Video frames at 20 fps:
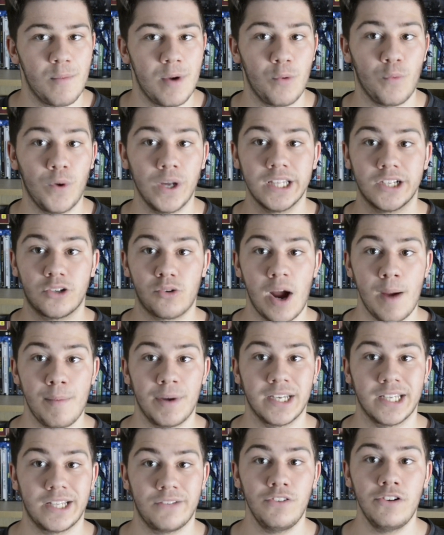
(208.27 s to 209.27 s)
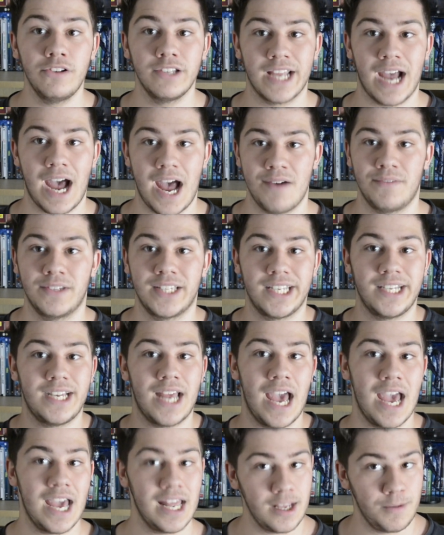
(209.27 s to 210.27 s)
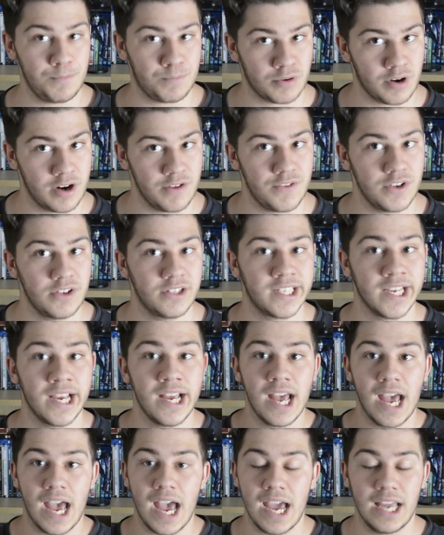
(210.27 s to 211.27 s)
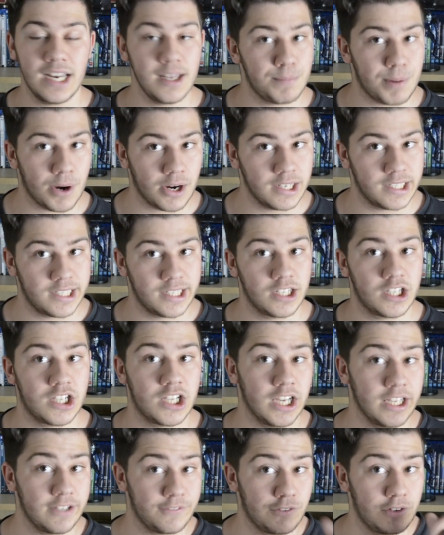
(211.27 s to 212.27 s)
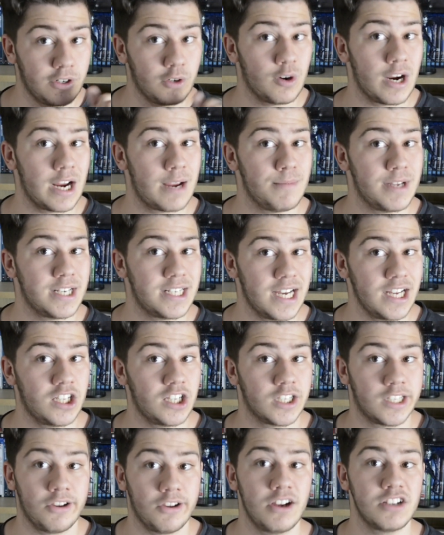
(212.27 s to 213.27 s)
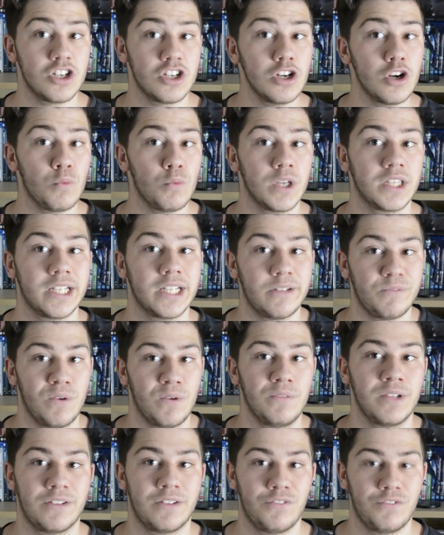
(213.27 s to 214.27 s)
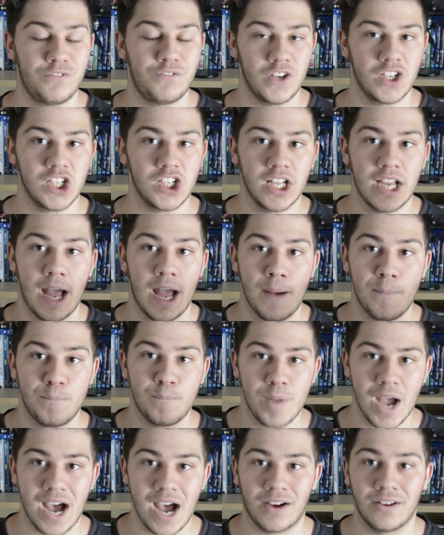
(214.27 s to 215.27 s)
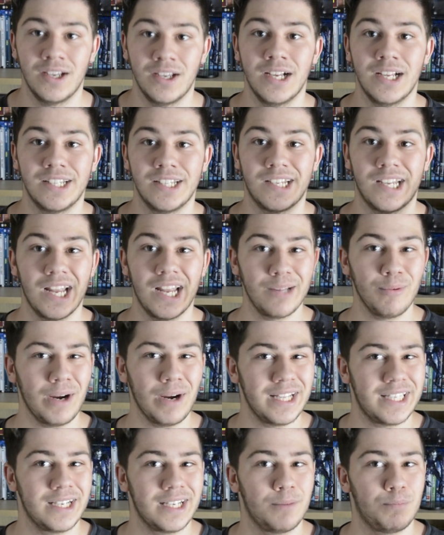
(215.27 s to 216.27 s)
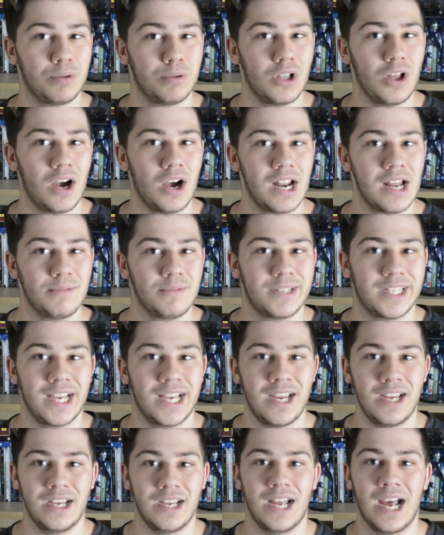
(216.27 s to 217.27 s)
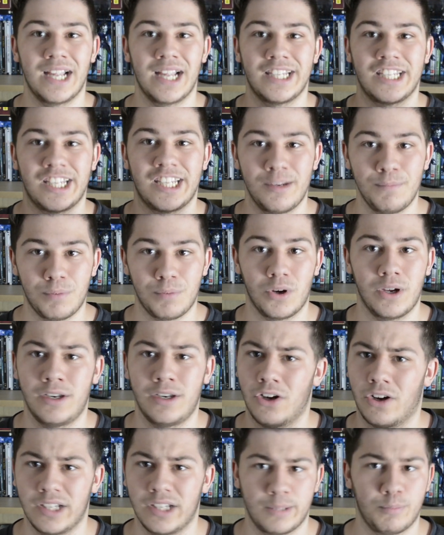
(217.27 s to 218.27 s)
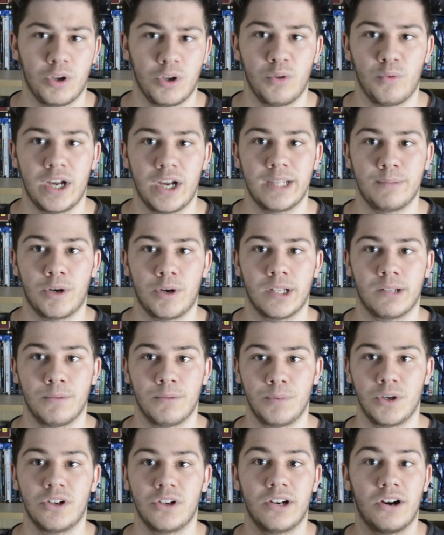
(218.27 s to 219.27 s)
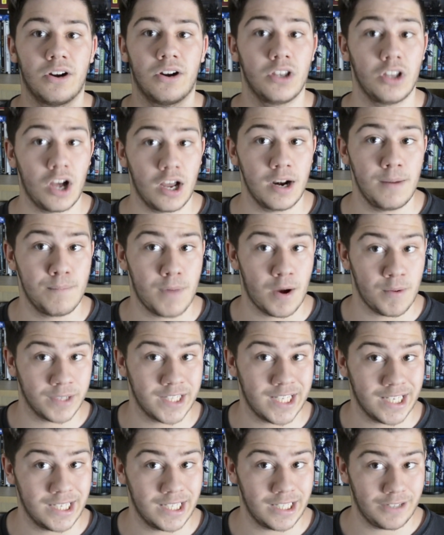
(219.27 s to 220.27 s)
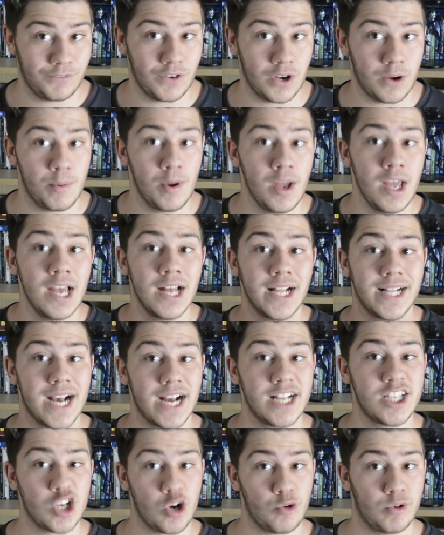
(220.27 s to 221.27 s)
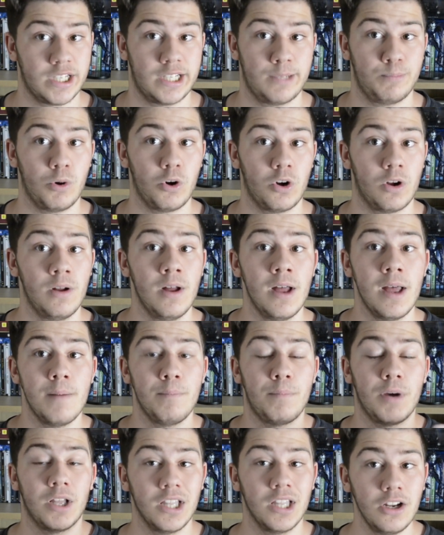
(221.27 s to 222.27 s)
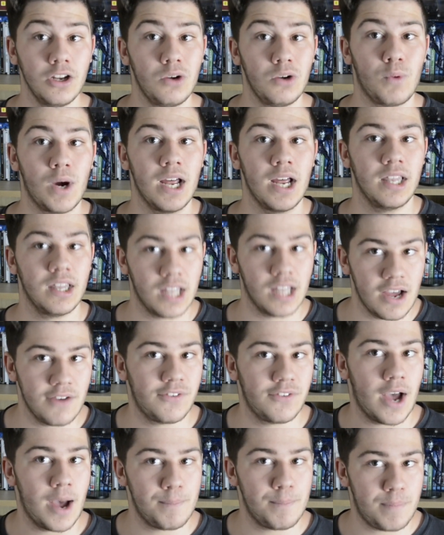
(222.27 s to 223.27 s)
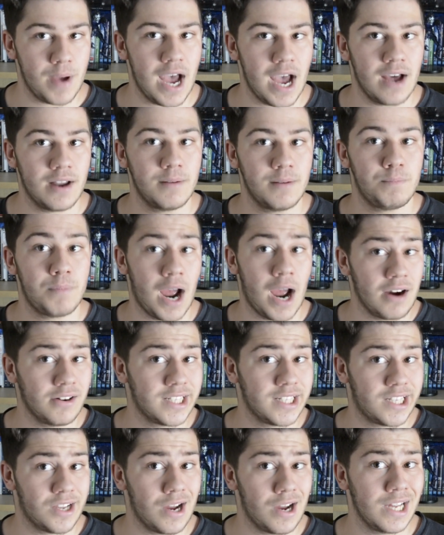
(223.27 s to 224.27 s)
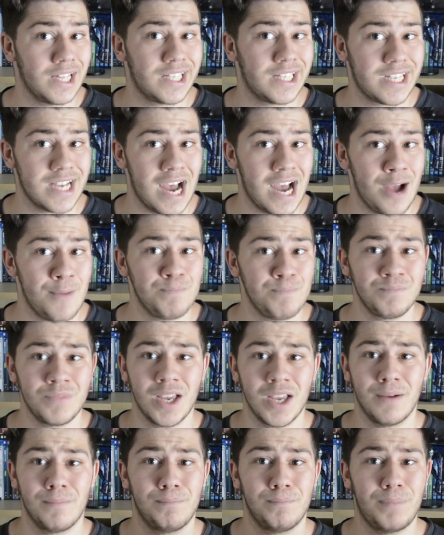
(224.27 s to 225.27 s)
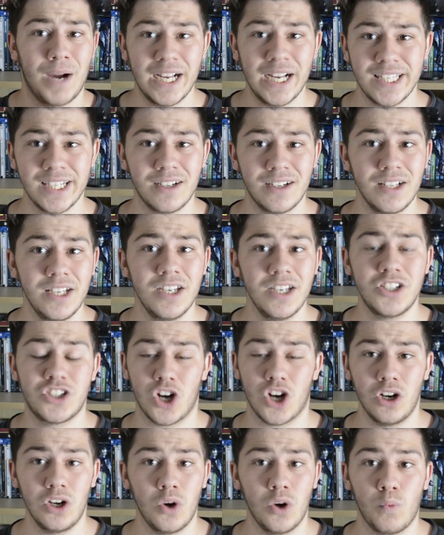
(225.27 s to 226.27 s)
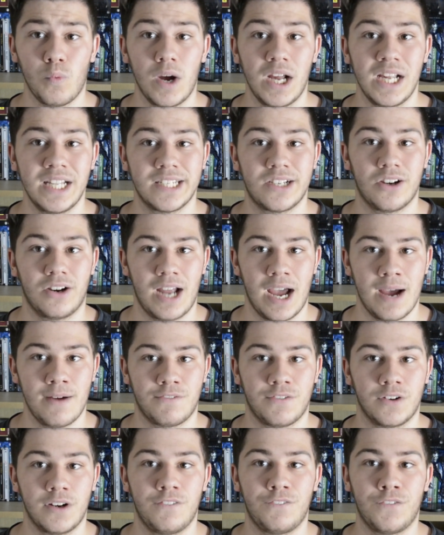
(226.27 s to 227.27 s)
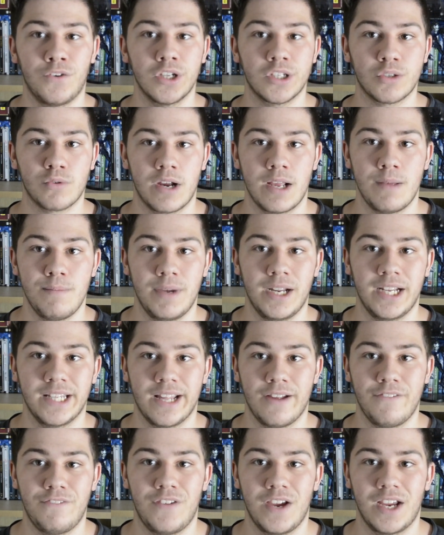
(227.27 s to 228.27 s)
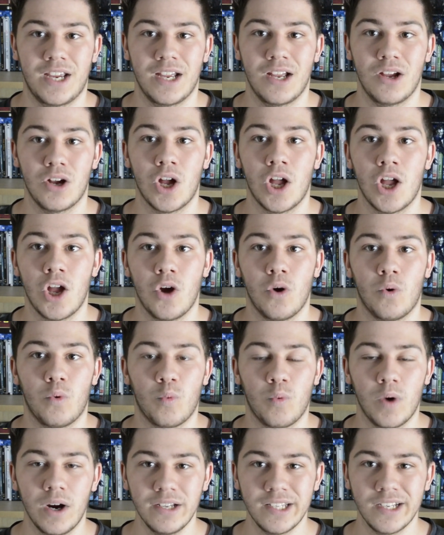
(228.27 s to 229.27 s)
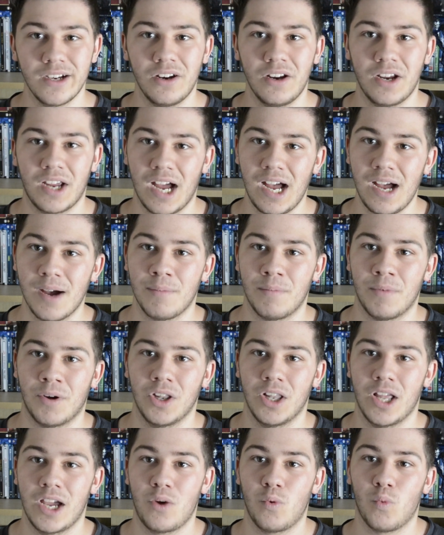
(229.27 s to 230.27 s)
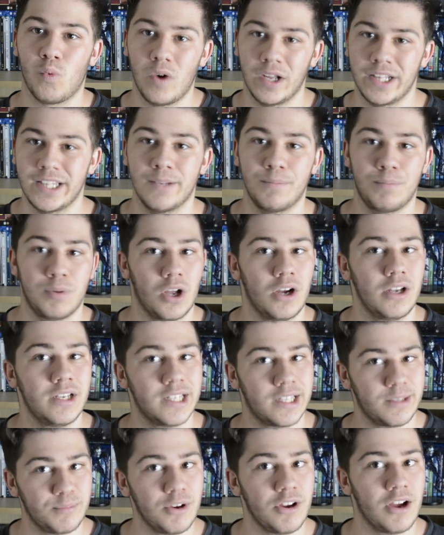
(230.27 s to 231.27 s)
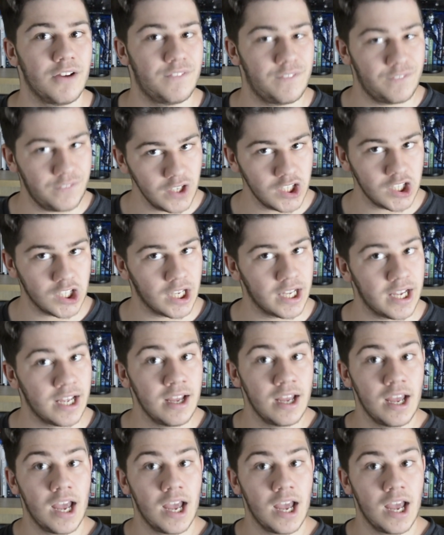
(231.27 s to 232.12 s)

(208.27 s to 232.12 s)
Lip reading: And what's great about this film is that I haven't seen any previews, any posters, just from the recommendation. So I don't know what this film is officially about. So that's why I said apply. I'm saying it as simple and non-spoiler way as possible because there are a lot of moments in this film that I don't want to spoil. But literally what I love about Parasite is that basically you don't know what is going to happen. From the first 20 minutes, I'm thinking, where is it going to come? Like, what's the plot of this movie officially?